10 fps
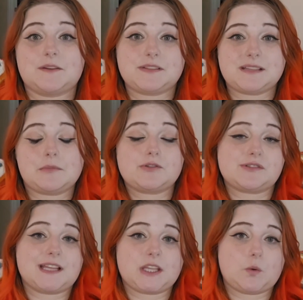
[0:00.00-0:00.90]
If it's an
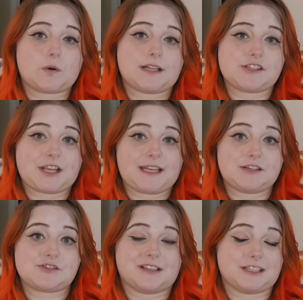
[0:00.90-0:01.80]
emotion that you want to
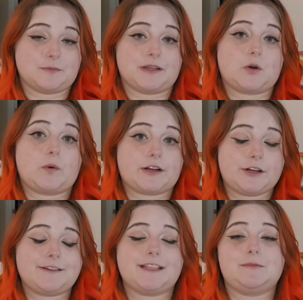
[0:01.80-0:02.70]
change a little bit
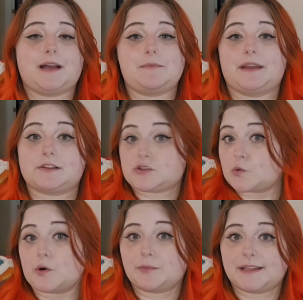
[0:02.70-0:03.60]
quicker, then you might make a
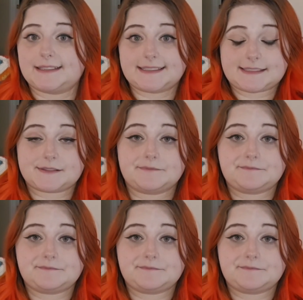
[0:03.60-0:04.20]
shorter playlist.